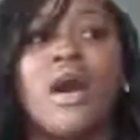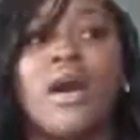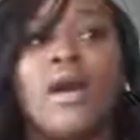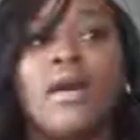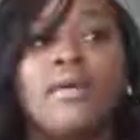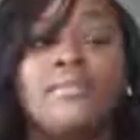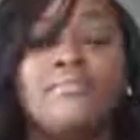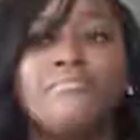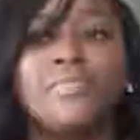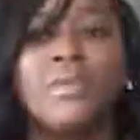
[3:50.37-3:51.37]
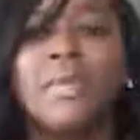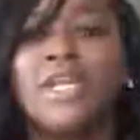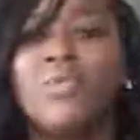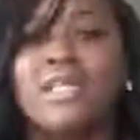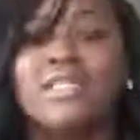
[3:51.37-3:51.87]
But
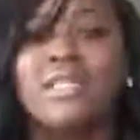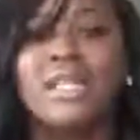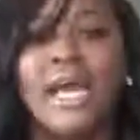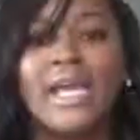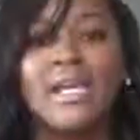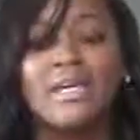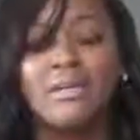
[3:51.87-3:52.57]
it wasn't like